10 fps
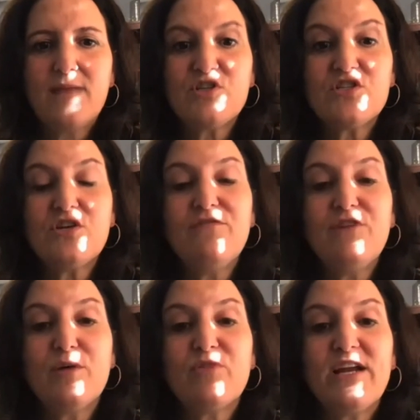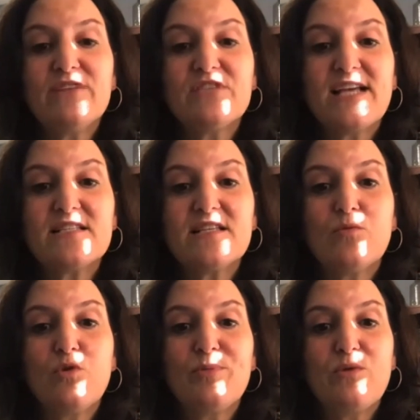Just to confirm, rate of
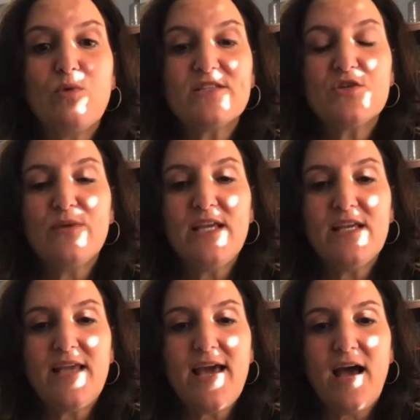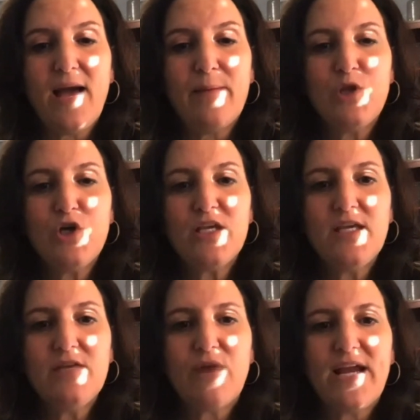testing will be once a week. Yeah, I'm
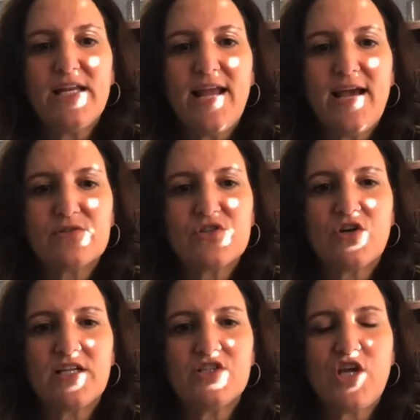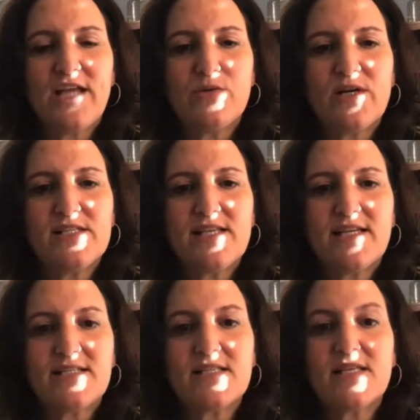looking right now, starting January
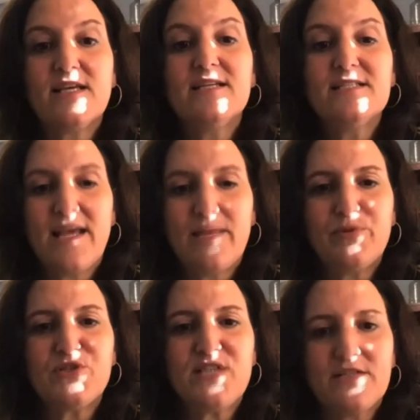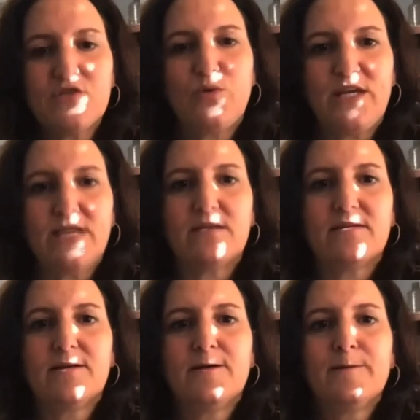6th, 10% a week.
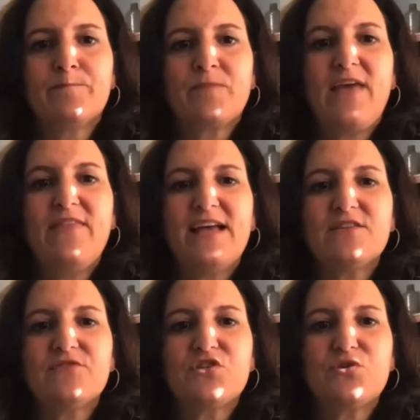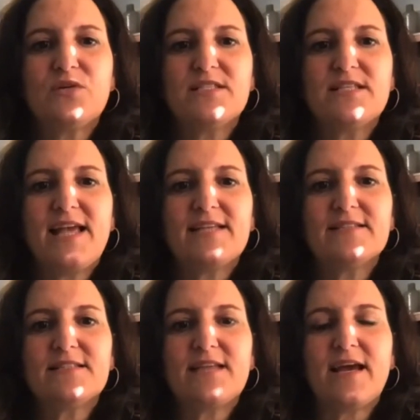And that's of students and
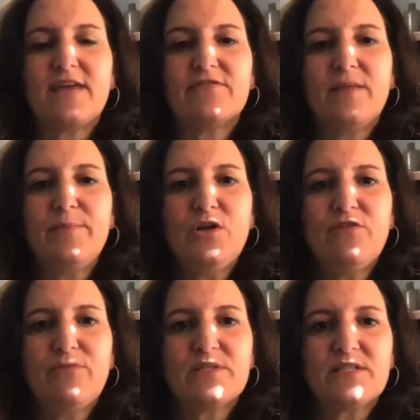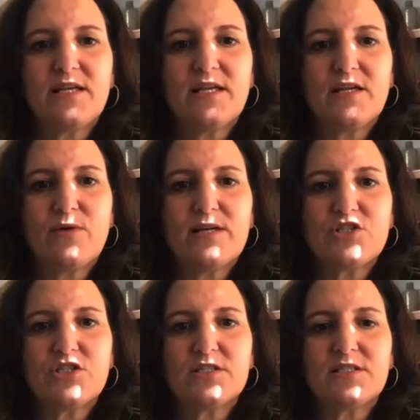staff. Let me know if I'm missing any
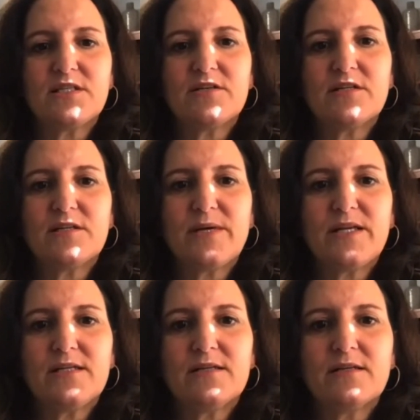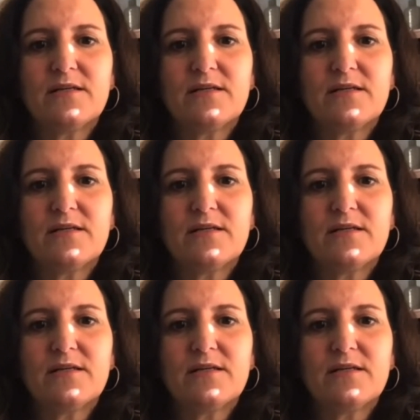questions here, anybody.